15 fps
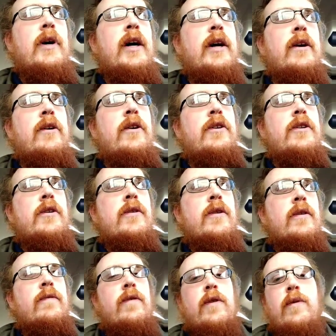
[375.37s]
I encourage you to
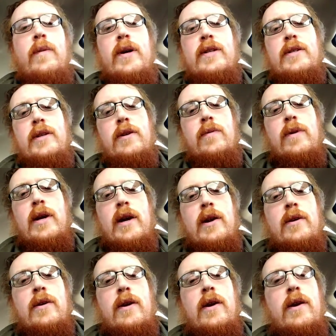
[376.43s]
look for the ways that you can,